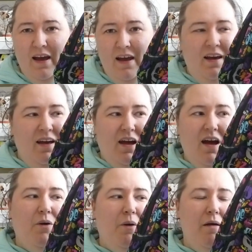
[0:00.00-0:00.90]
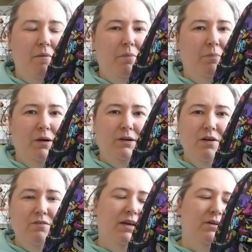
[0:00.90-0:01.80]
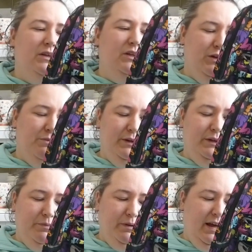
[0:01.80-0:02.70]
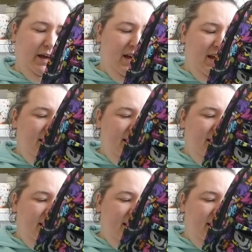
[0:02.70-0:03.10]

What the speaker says: I can't quite remember, but I don't think it was too much money.